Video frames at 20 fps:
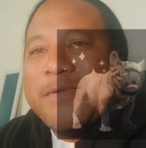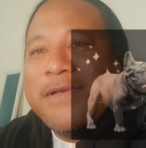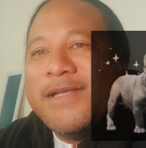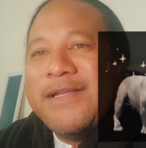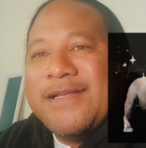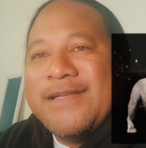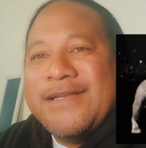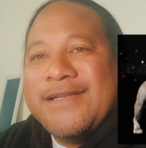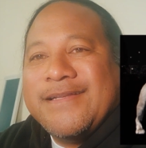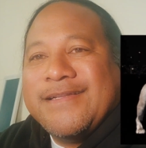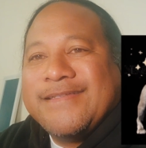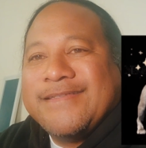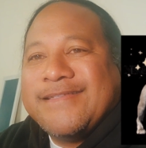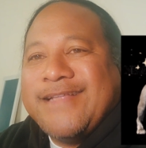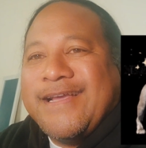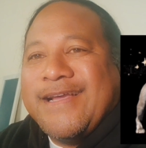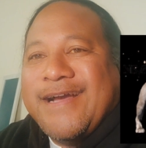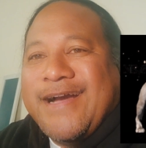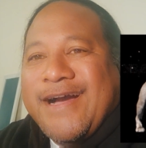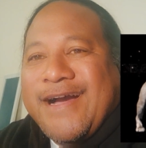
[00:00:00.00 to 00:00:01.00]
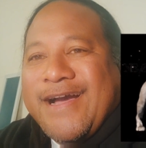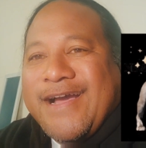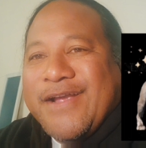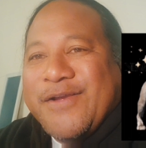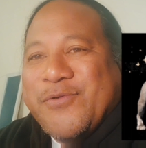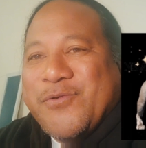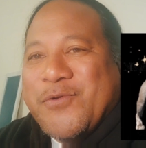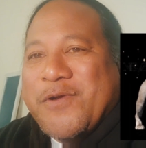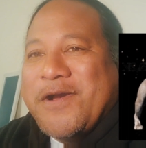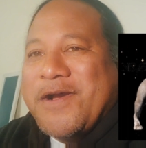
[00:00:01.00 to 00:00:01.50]
man. It's like high
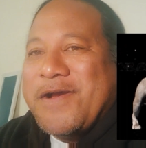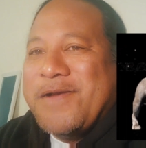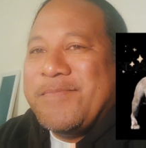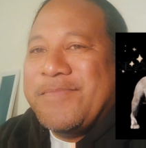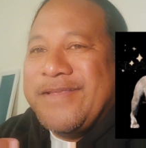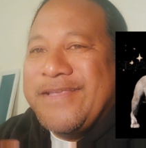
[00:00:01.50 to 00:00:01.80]
crime,